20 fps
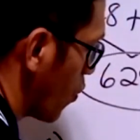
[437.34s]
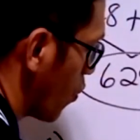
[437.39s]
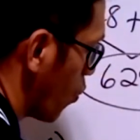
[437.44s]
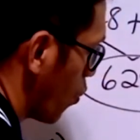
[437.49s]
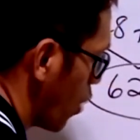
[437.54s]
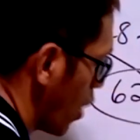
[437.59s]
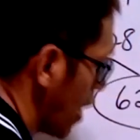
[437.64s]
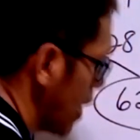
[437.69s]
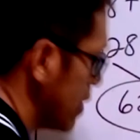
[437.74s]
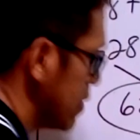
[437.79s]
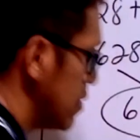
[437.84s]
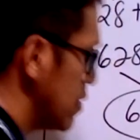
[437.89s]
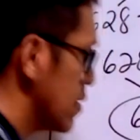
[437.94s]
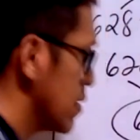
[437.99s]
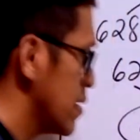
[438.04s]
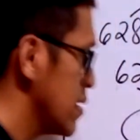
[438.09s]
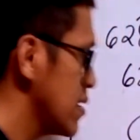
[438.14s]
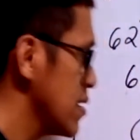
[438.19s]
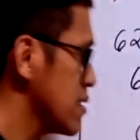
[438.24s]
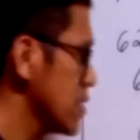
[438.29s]

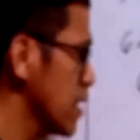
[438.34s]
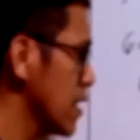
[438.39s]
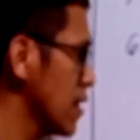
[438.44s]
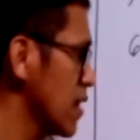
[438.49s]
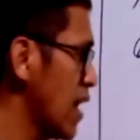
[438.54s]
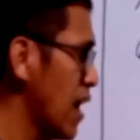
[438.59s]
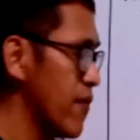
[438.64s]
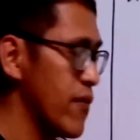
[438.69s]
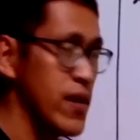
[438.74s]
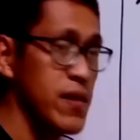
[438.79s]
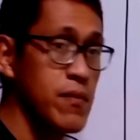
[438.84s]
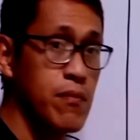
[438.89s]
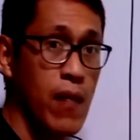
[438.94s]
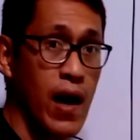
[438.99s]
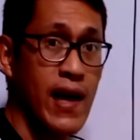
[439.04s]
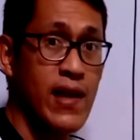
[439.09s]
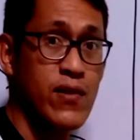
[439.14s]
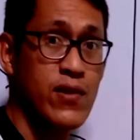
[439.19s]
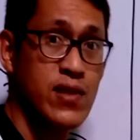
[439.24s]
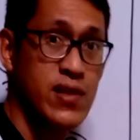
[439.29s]
1. This is 11
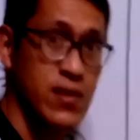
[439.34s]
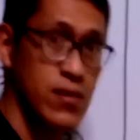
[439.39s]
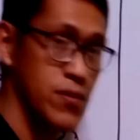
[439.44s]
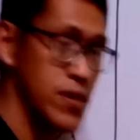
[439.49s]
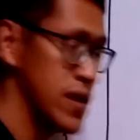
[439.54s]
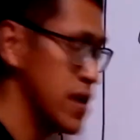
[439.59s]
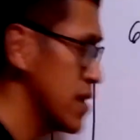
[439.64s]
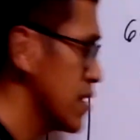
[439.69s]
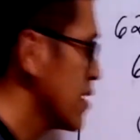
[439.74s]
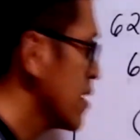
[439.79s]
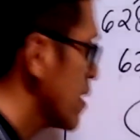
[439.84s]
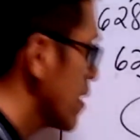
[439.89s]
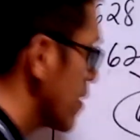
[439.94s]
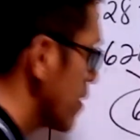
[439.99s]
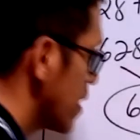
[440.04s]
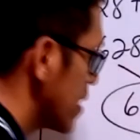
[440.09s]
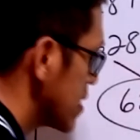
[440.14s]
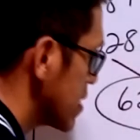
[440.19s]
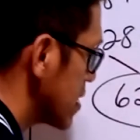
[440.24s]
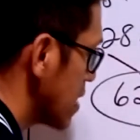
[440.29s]
minus 3.
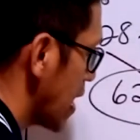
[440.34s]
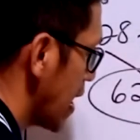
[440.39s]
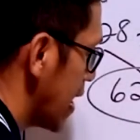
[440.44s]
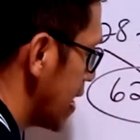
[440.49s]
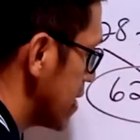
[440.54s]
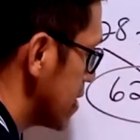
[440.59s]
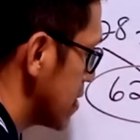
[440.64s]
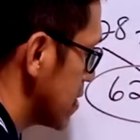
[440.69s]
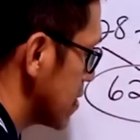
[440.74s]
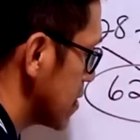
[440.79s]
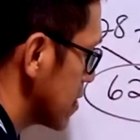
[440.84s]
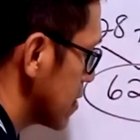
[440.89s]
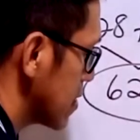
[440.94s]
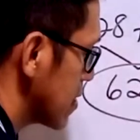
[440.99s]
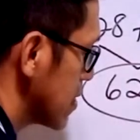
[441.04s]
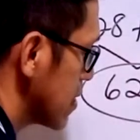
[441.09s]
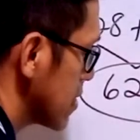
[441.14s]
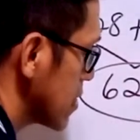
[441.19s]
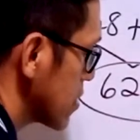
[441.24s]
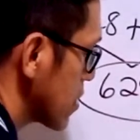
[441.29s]
That's 8.
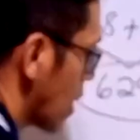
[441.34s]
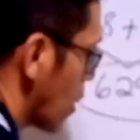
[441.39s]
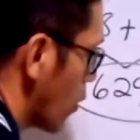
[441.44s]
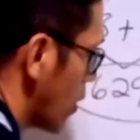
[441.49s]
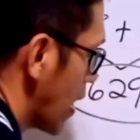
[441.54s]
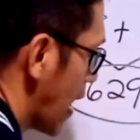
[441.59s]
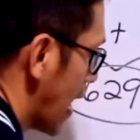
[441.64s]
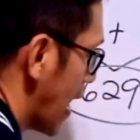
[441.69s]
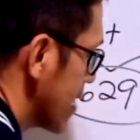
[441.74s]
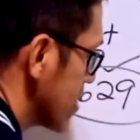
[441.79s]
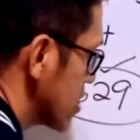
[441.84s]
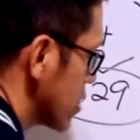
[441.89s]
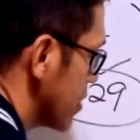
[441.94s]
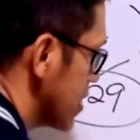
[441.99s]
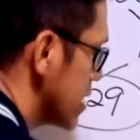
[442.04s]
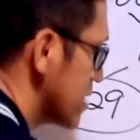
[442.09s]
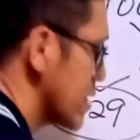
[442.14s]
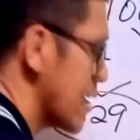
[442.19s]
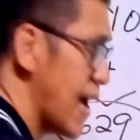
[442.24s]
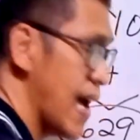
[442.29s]
So our answer
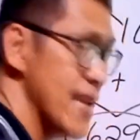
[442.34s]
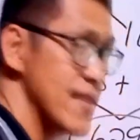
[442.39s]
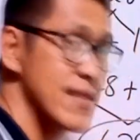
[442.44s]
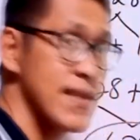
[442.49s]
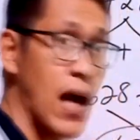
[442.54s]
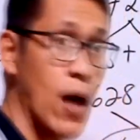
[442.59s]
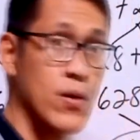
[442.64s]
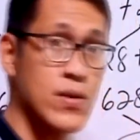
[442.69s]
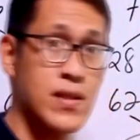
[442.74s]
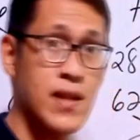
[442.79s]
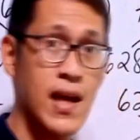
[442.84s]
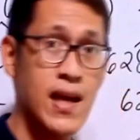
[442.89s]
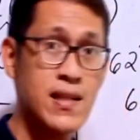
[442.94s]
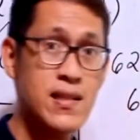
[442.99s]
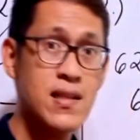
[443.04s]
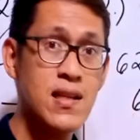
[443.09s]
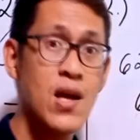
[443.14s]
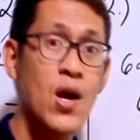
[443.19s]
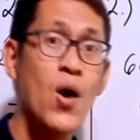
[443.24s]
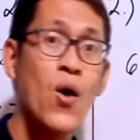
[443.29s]
is
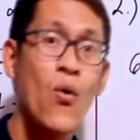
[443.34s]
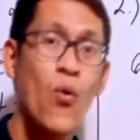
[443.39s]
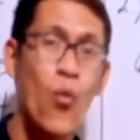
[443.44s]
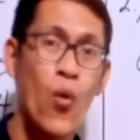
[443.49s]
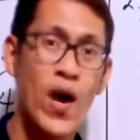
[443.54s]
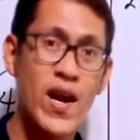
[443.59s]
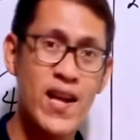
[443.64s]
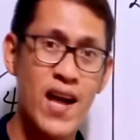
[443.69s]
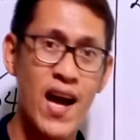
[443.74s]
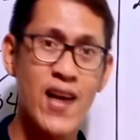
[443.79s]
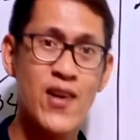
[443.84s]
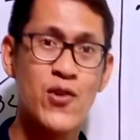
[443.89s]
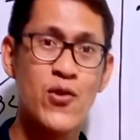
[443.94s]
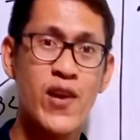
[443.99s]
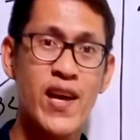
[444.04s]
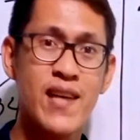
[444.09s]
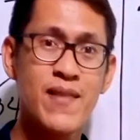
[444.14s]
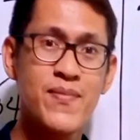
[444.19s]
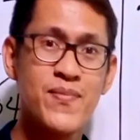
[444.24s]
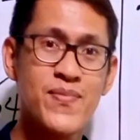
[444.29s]

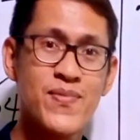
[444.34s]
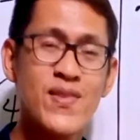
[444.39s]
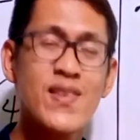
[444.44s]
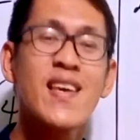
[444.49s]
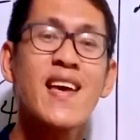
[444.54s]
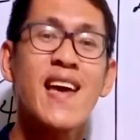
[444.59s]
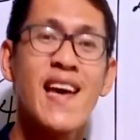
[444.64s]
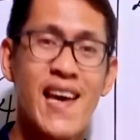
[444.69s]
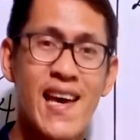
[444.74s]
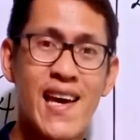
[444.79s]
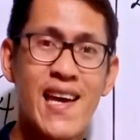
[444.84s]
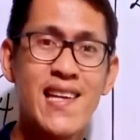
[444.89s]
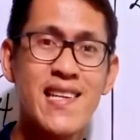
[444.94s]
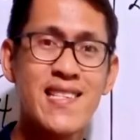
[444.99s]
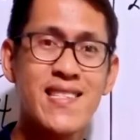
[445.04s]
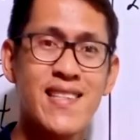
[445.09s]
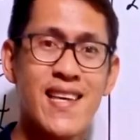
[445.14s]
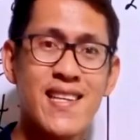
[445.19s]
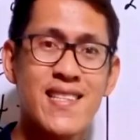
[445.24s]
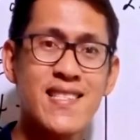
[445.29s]

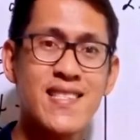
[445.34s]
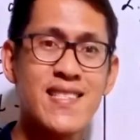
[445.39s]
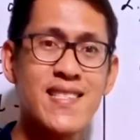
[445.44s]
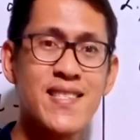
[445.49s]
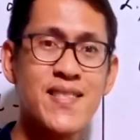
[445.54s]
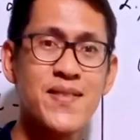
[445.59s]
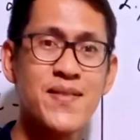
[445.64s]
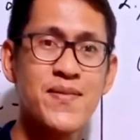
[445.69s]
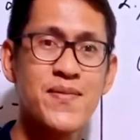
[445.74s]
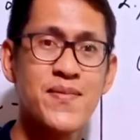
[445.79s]
8,186.